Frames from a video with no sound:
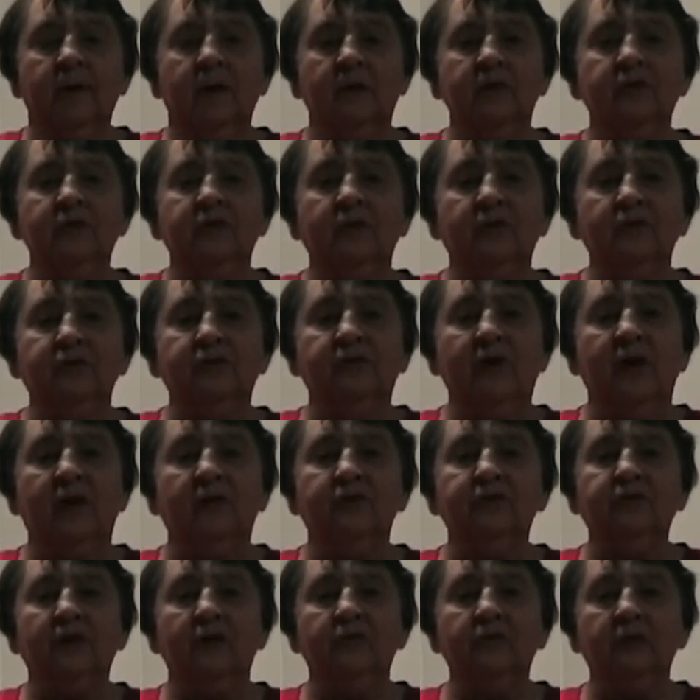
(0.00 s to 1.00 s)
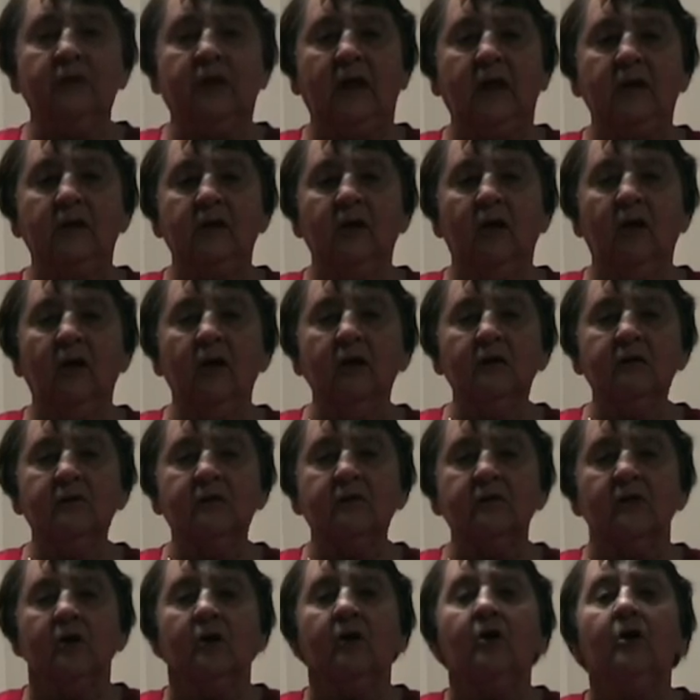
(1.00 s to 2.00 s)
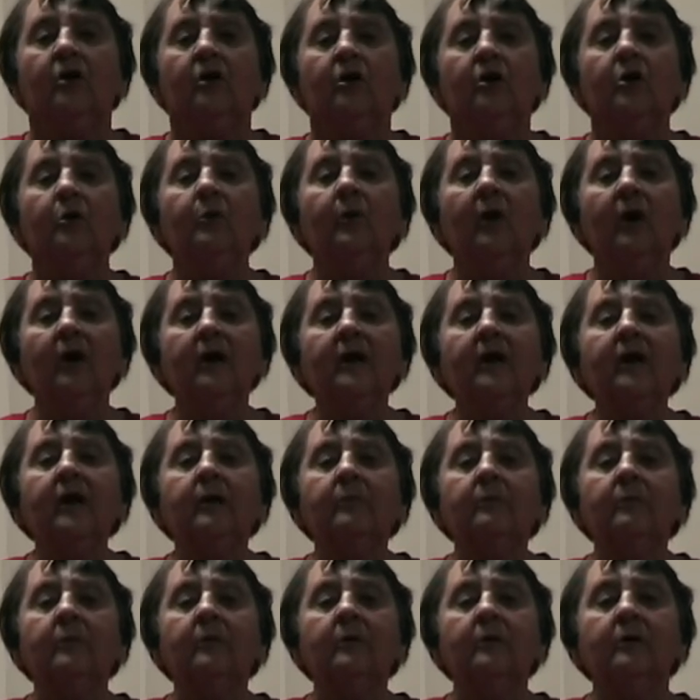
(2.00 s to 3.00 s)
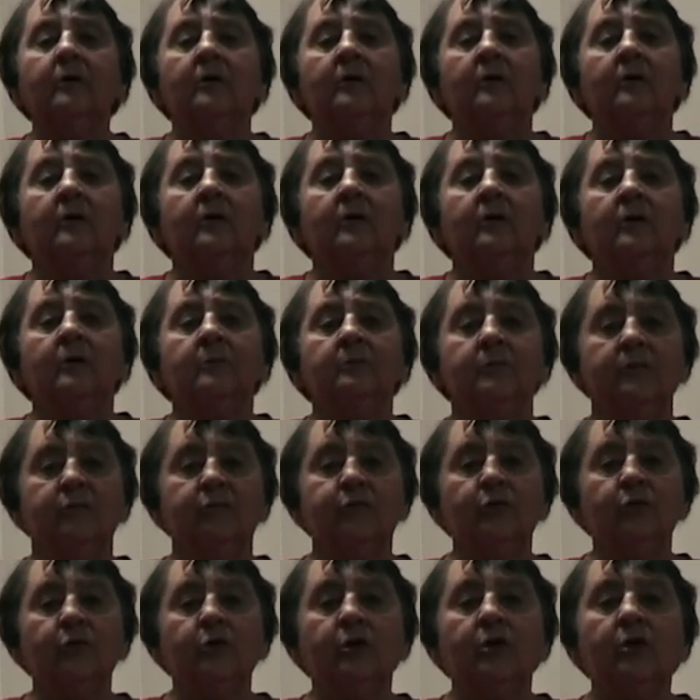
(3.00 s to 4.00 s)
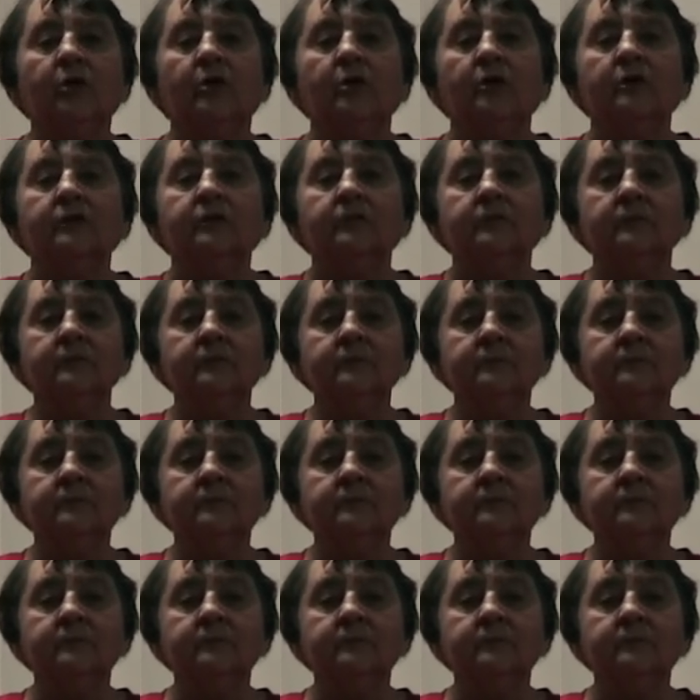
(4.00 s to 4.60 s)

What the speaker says: insofar as I recognise who I am before God,